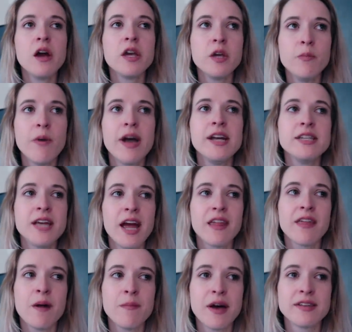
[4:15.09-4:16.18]
you might take
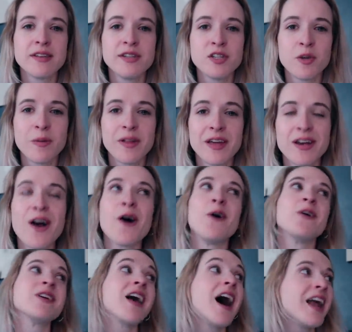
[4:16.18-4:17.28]
that message to be like,
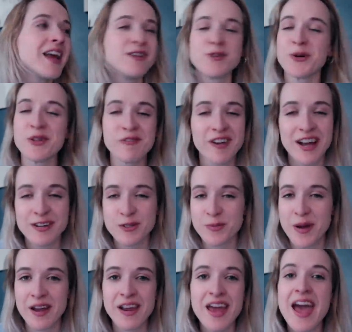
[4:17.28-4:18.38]
oh God, I totally forgot to
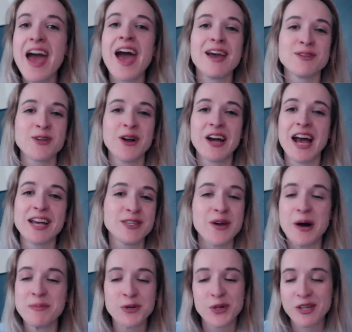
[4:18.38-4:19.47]
respond. Hey, sorry guys, no,
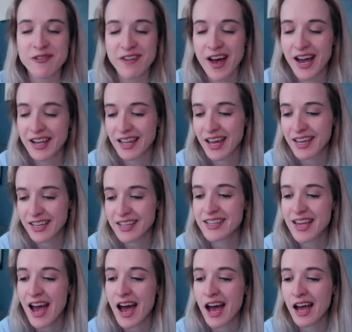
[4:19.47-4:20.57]
I'm totally fine. Like,
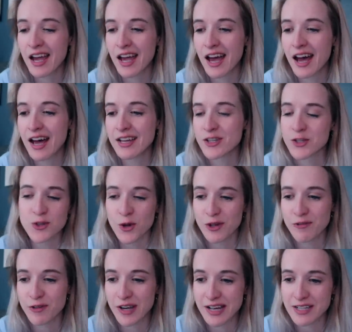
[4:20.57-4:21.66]
yeah, yeah, I just
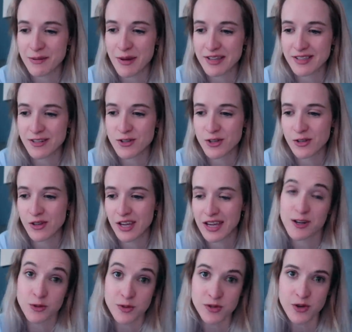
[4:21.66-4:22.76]
totally forgot to message you. Like,
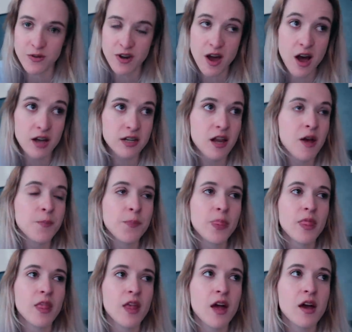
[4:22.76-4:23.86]
here's what's going on.
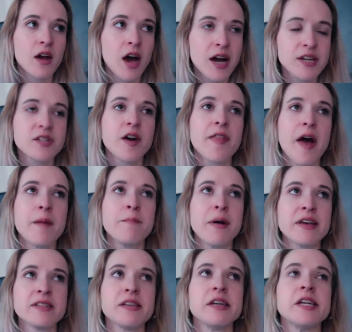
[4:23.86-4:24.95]
I saw that
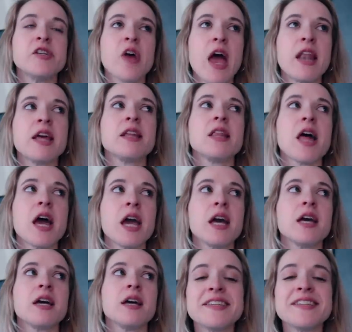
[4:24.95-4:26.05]
message and it
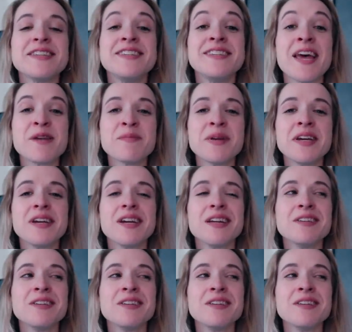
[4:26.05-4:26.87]
like sent me